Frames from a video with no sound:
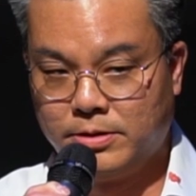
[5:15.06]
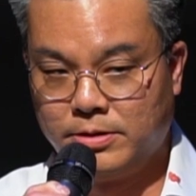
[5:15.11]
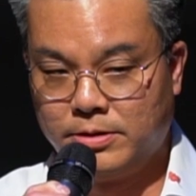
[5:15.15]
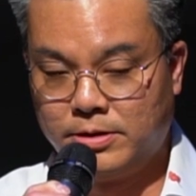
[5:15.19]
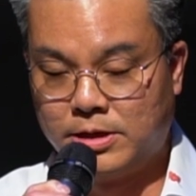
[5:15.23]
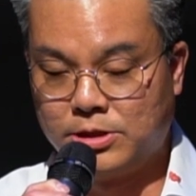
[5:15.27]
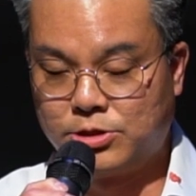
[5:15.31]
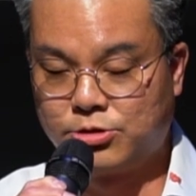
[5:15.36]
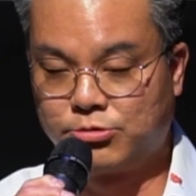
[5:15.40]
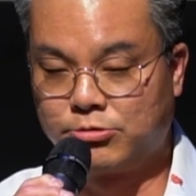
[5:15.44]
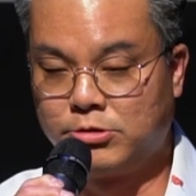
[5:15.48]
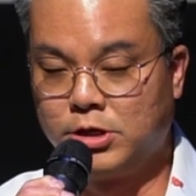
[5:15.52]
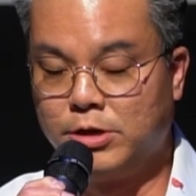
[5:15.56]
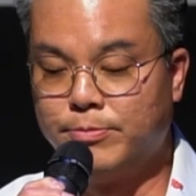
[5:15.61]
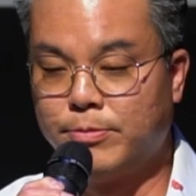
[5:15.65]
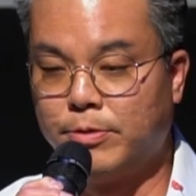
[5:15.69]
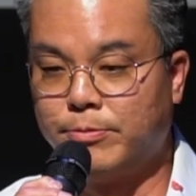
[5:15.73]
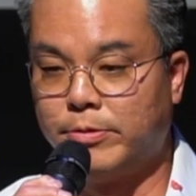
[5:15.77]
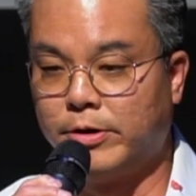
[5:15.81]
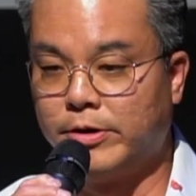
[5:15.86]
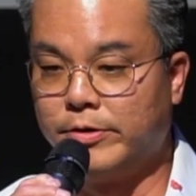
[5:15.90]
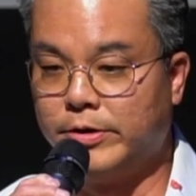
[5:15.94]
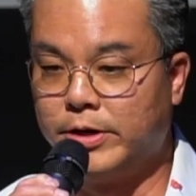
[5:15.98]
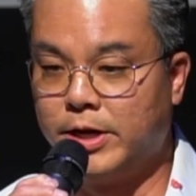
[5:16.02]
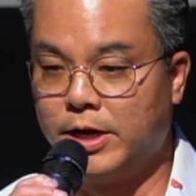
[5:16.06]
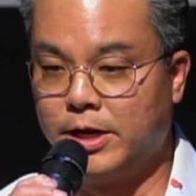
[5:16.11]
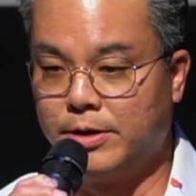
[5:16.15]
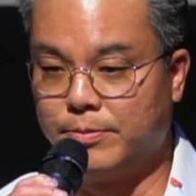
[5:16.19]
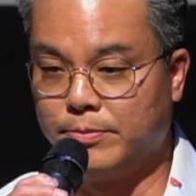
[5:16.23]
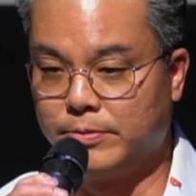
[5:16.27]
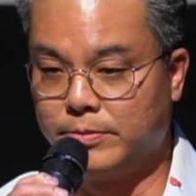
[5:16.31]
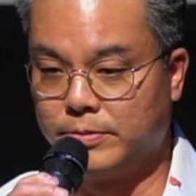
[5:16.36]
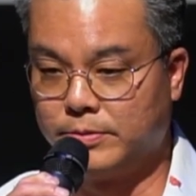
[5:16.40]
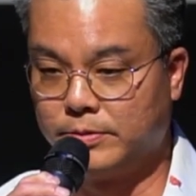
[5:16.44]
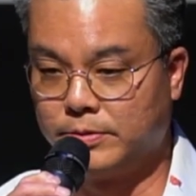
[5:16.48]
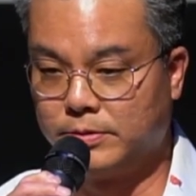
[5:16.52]
The scream of my
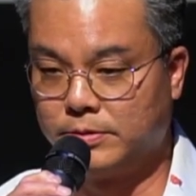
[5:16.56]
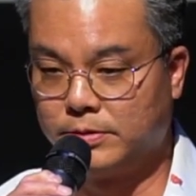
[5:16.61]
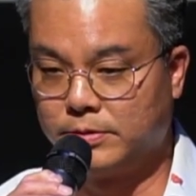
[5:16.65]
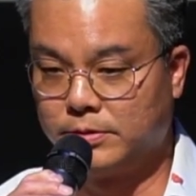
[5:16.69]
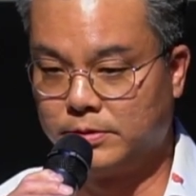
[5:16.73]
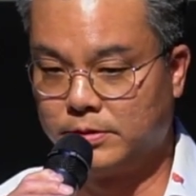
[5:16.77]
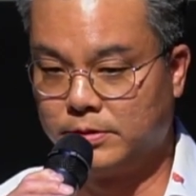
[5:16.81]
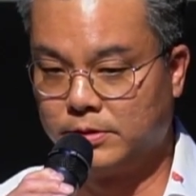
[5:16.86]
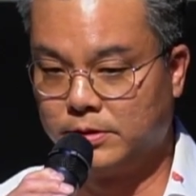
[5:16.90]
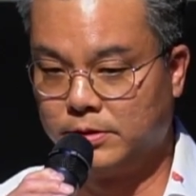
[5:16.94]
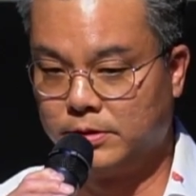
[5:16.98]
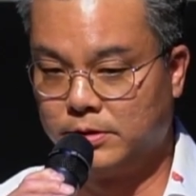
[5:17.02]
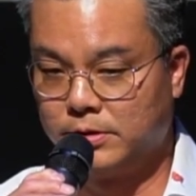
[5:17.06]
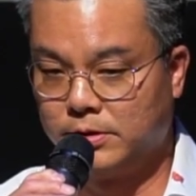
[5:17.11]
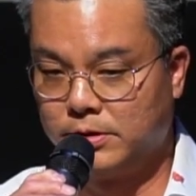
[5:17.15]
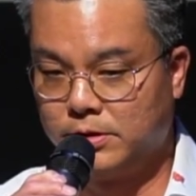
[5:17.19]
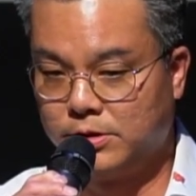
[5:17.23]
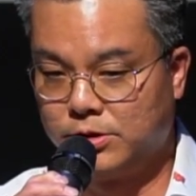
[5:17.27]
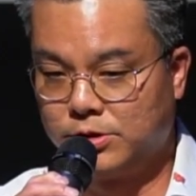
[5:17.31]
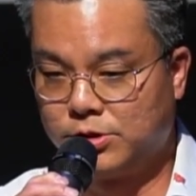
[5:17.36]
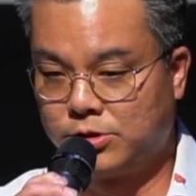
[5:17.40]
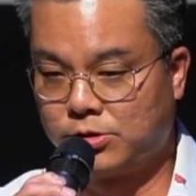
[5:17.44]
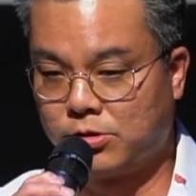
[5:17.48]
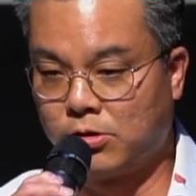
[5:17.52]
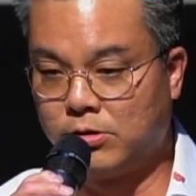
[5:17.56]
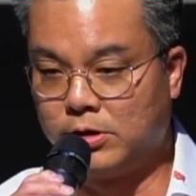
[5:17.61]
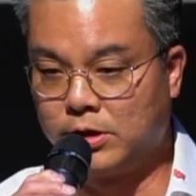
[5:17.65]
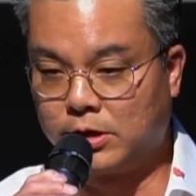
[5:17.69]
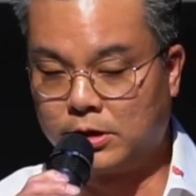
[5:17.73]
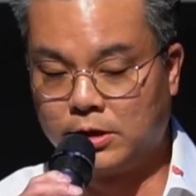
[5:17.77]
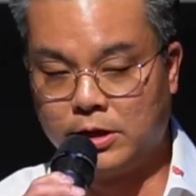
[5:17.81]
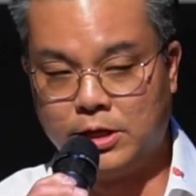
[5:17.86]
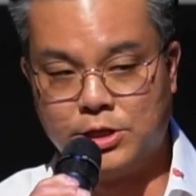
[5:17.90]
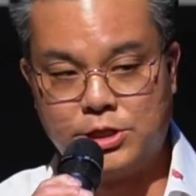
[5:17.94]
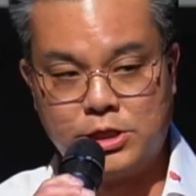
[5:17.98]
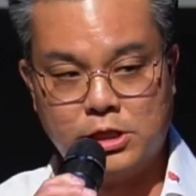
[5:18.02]
name started
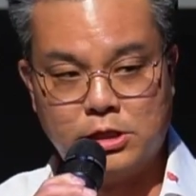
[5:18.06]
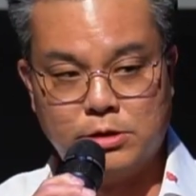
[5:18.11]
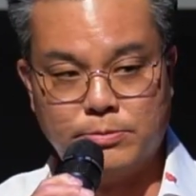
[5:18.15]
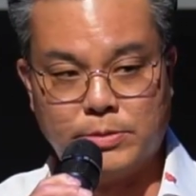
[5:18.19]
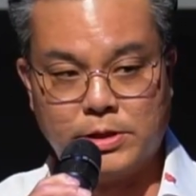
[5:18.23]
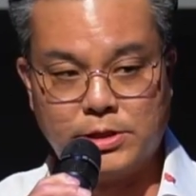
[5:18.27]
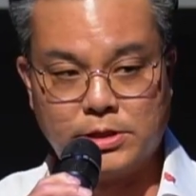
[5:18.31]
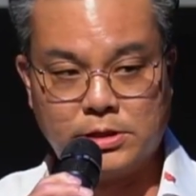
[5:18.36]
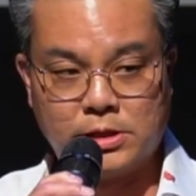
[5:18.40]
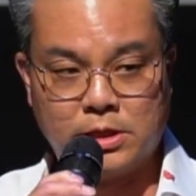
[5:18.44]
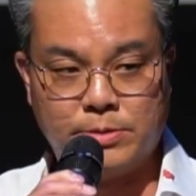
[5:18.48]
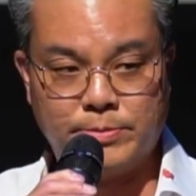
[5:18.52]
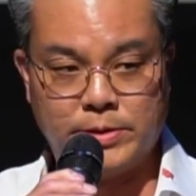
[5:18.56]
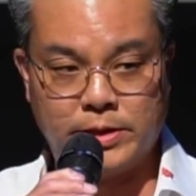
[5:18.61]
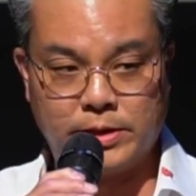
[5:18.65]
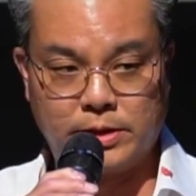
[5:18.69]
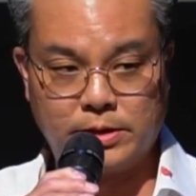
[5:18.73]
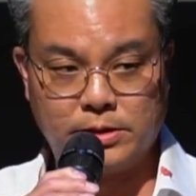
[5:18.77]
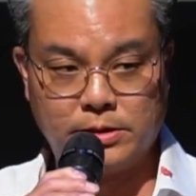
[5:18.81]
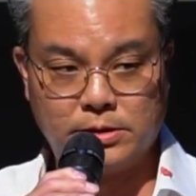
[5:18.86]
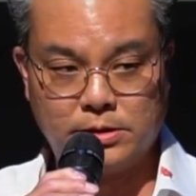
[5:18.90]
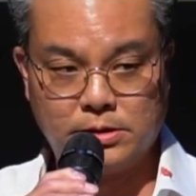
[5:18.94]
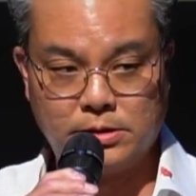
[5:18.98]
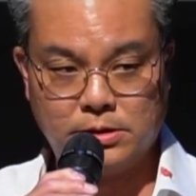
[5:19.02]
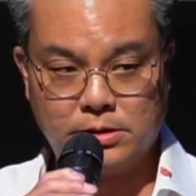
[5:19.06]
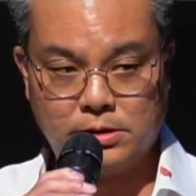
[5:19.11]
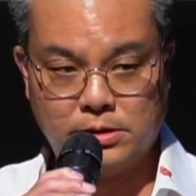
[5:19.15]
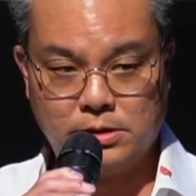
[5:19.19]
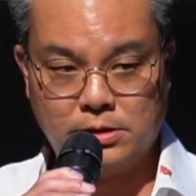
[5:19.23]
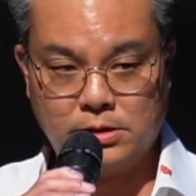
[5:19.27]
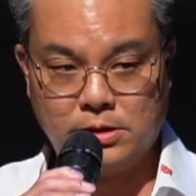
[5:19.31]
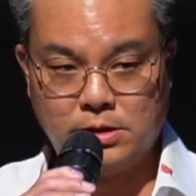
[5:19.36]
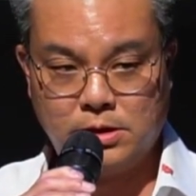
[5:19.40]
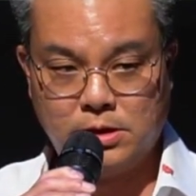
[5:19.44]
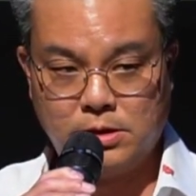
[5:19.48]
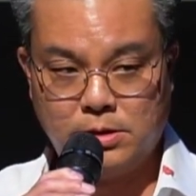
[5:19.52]
clenching in my stomach.
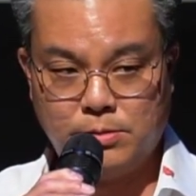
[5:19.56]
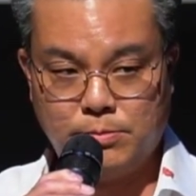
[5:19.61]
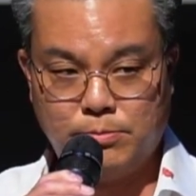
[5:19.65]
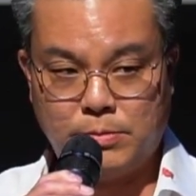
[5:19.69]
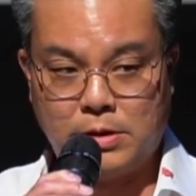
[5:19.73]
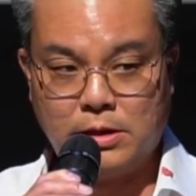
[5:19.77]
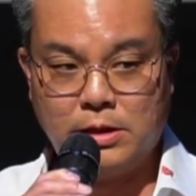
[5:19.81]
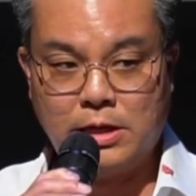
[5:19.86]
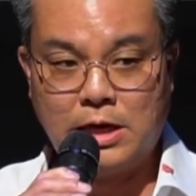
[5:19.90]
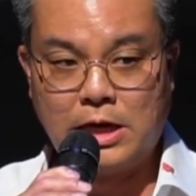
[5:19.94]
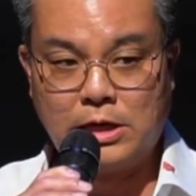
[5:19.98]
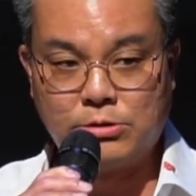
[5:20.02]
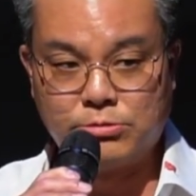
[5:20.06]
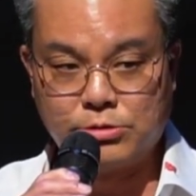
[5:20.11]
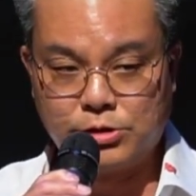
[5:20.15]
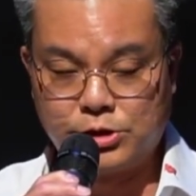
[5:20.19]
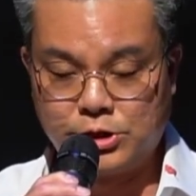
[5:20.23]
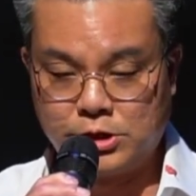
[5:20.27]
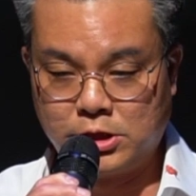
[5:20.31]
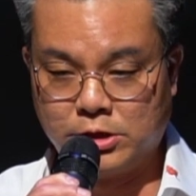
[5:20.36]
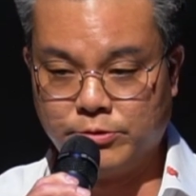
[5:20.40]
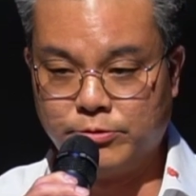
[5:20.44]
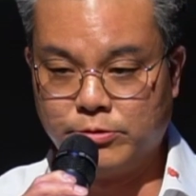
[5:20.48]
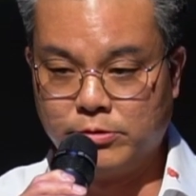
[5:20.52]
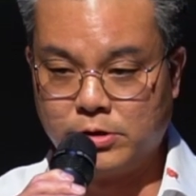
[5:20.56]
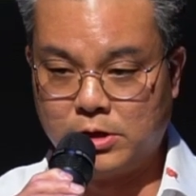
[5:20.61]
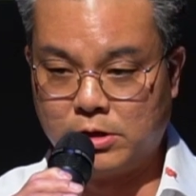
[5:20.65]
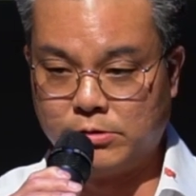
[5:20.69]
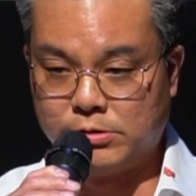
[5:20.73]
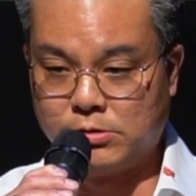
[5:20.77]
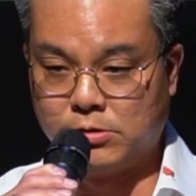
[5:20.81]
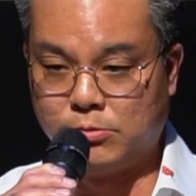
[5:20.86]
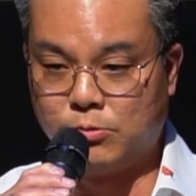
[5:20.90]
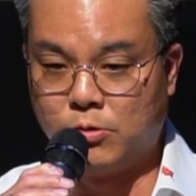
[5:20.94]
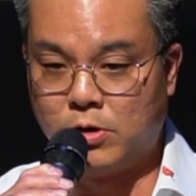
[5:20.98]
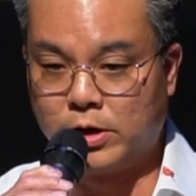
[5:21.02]
My legs were shivering
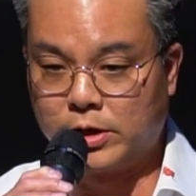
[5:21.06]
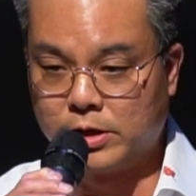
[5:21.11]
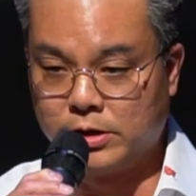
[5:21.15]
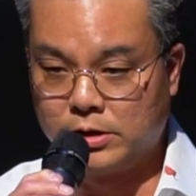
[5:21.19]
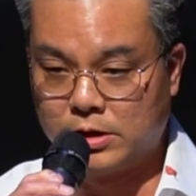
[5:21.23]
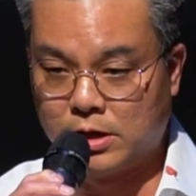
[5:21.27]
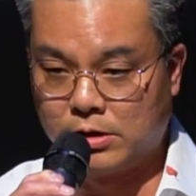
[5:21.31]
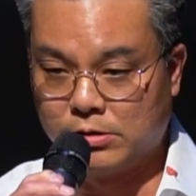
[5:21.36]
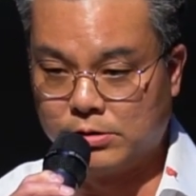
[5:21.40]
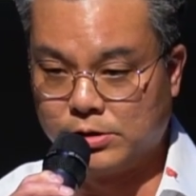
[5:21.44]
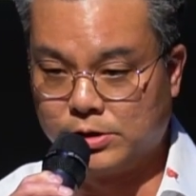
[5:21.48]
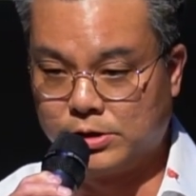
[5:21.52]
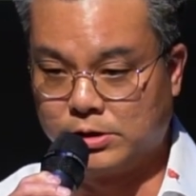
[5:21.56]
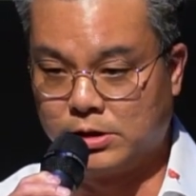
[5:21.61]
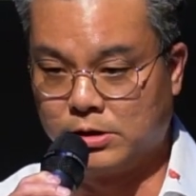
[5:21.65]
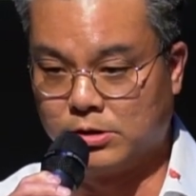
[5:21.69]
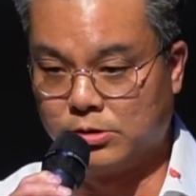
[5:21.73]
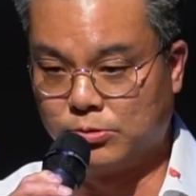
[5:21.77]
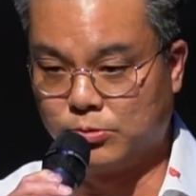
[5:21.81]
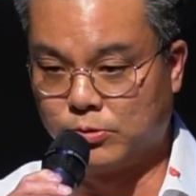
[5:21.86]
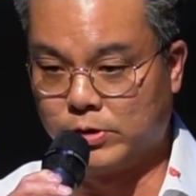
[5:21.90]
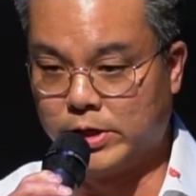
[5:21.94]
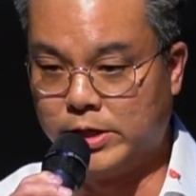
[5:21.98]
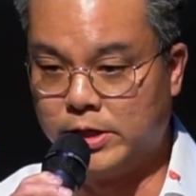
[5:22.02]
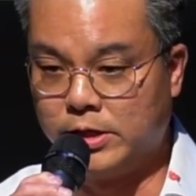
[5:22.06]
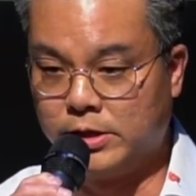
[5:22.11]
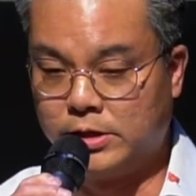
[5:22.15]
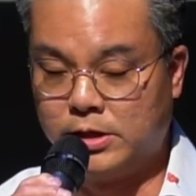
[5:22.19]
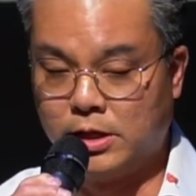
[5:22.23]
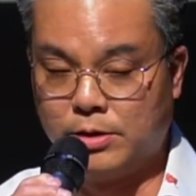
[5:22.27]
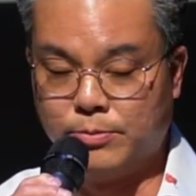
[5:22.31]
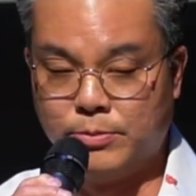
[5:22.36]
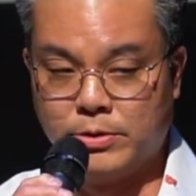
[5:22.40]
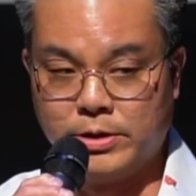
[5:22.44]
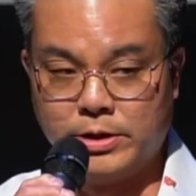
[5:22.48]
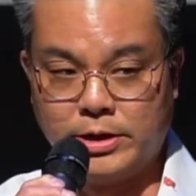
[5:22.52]
as I'm walking down the stairs where I hid
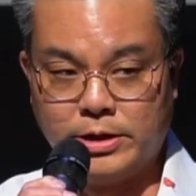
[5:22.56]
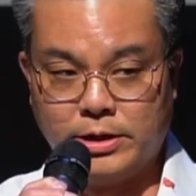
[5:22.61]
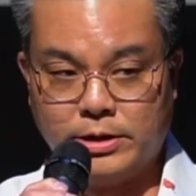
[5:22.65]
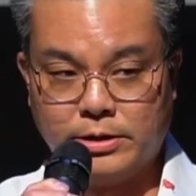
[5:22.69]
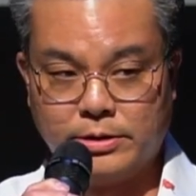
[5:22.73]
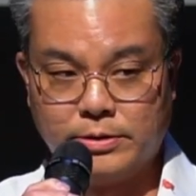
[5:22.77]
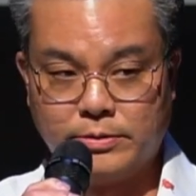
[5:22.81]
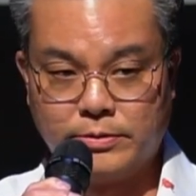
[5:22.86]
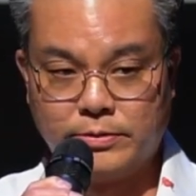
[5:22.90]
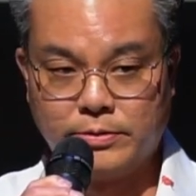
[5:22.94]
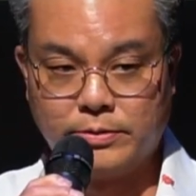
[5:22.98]
that money.